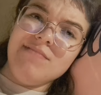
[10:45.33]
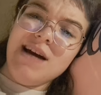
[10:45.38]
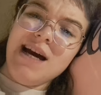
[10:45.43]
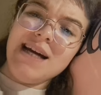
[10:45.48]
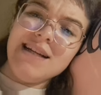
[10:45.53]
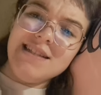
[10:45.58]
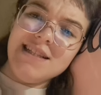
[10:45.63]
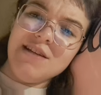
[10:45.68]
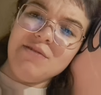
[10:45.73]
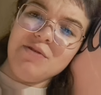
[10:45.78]

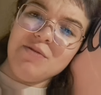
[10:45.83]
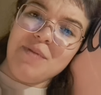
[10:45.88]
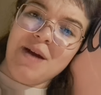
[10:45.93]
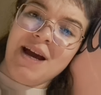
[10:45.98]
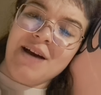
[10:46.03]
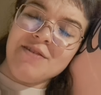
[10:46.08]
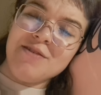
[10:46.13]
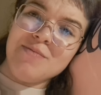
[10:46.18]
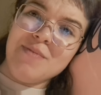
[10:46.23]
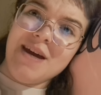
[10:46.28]
had dinner with my
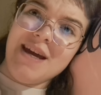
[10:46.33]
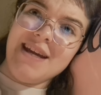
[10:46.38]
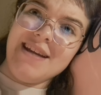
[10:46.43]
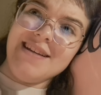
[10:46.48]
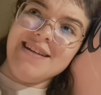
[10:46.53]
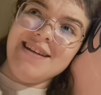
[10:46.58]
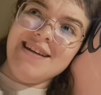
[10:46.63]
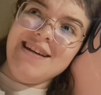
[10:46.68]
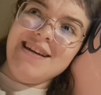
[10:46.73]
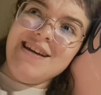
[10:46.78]
housemate,
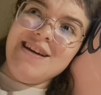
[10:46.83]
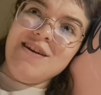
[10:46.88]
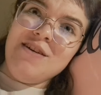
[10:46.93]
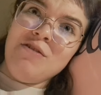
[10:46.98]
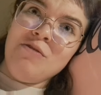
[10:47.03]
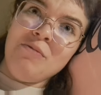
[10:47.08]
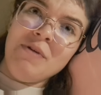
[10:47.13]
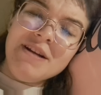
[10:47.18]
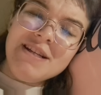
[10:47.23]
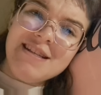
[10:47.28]

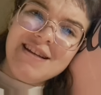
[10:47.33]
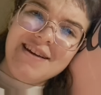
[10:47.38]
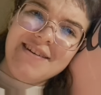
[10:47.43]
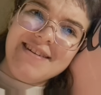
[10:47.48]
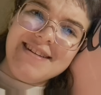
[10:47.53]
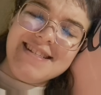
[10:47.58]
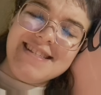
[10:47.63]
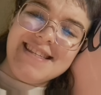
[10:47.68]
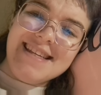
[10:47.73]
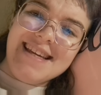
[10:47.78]
went to go
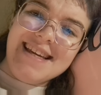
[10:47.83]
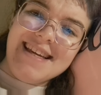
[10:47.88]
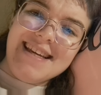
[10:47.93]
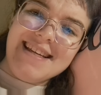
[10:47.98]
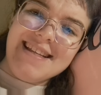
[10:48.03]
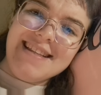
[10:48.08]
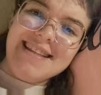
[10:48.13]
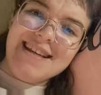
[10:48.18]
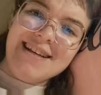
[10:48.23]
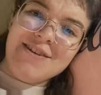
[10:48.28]
and
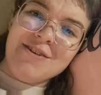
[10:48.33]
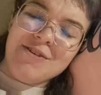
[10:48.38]
see a